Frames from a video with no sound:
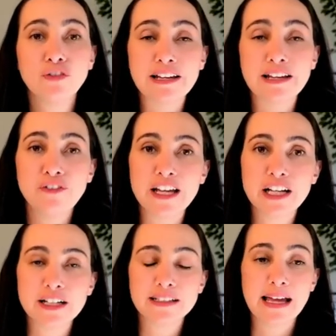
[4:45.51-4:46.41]
like
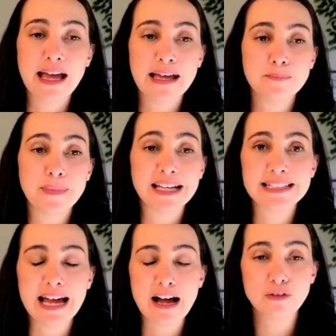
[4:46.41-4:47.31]
figured that
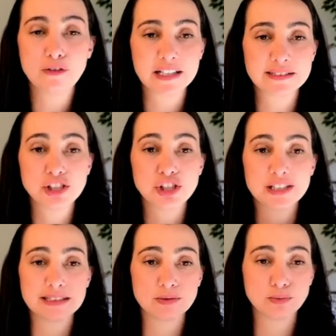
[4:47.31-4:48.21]
myself because i just